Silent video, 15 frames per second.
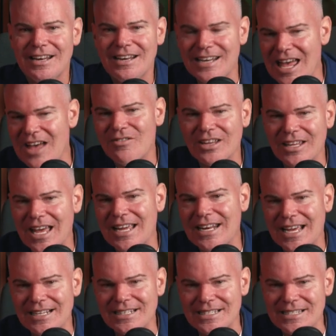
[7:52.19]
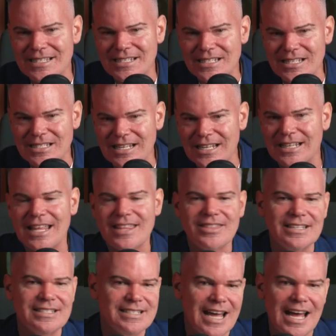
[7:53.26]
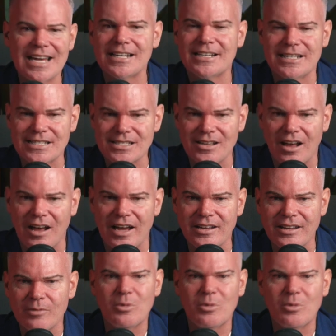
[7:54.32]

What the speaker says: navigate our decisions and let the data decide.